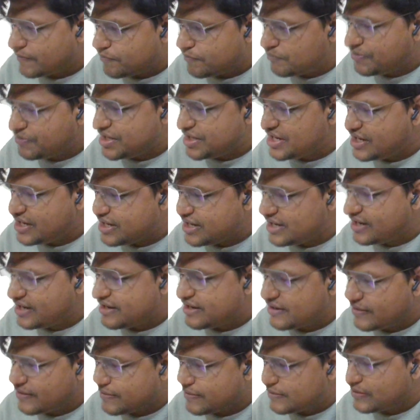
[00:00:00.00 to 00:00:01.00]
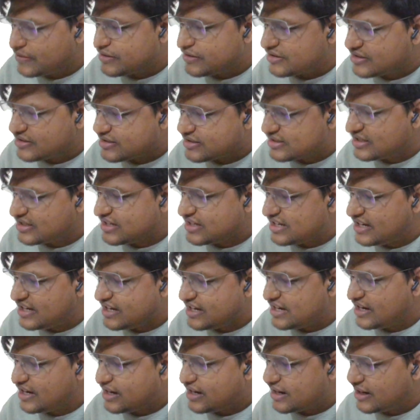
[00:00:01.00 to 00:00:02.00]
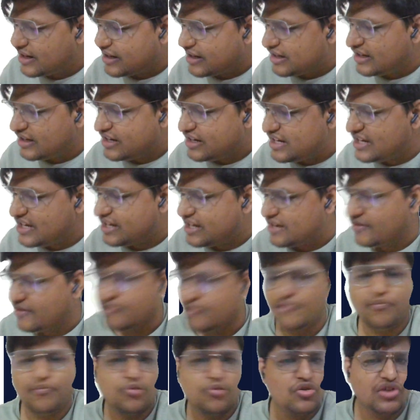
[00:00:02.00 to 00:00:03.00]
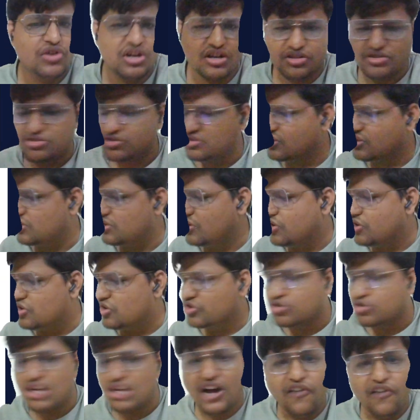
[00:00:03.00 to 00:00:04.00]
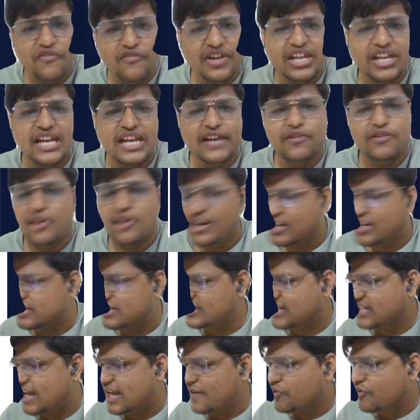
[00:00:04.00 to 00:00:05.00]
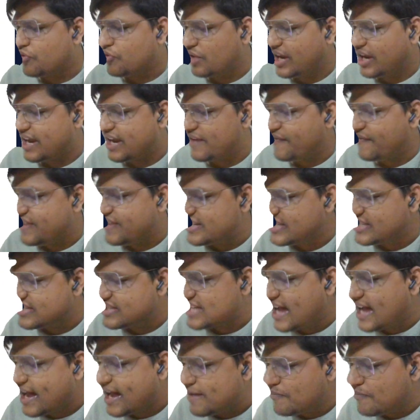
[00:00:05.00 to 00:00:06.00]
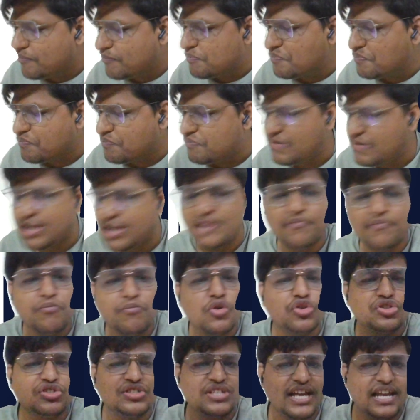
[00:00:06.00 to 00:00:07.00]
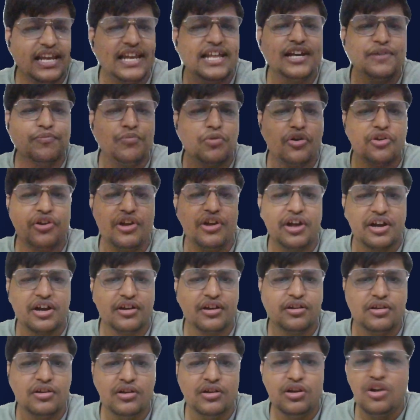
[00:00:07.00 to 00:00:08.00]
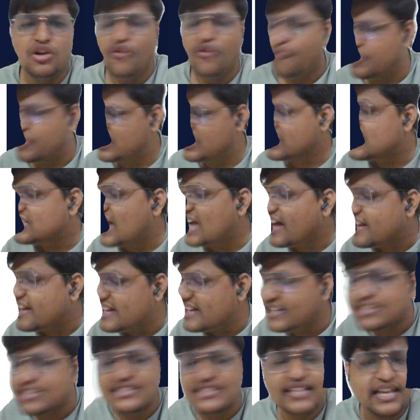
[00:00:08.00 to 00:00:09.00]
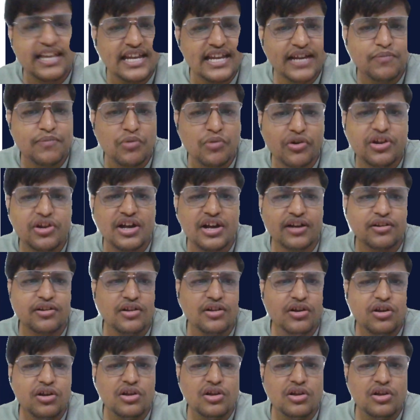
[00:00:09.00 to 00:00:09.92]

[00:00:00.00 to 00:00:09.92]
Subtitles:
B, C, D products. So now we need to understand okay, which is our most selling product, which is our least selling product.